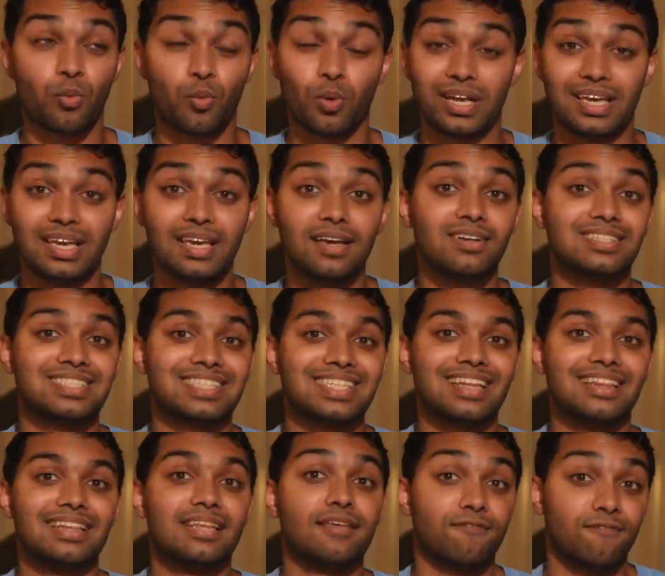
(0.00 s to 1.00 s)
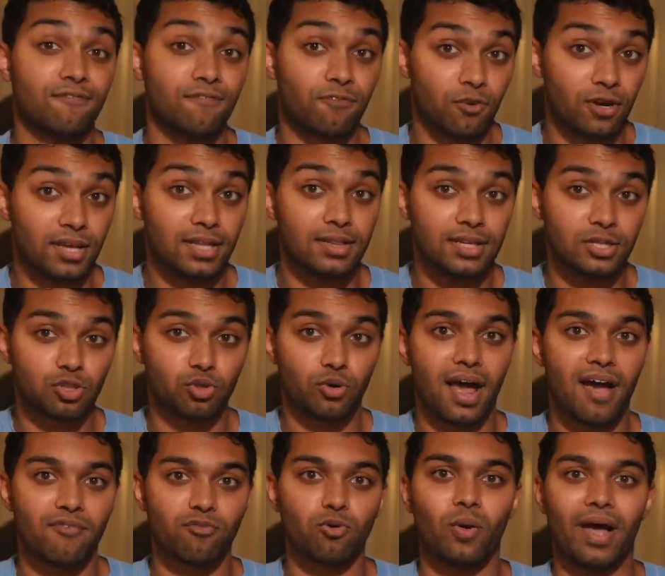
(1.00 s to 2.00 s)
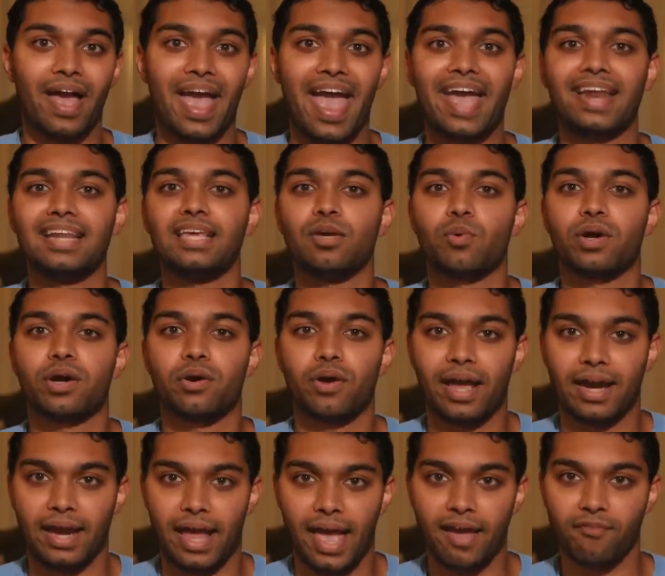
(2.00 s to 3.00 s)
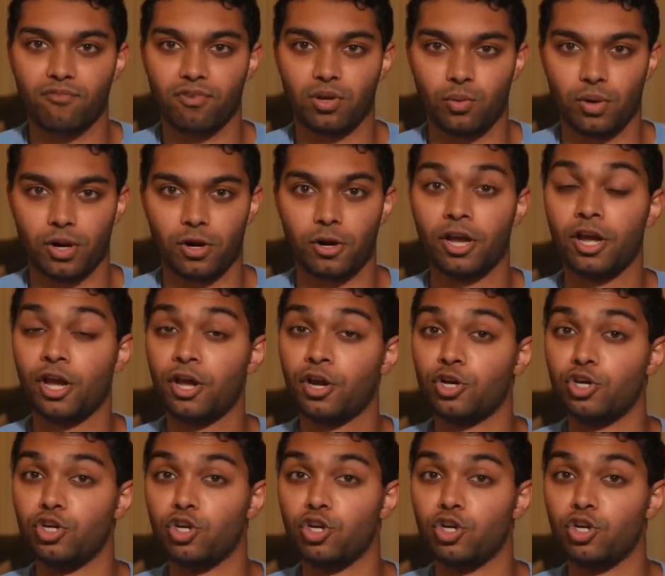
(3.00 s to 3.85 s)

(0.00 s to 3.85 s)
where he could suddenly freely travel anywhere and everywhere,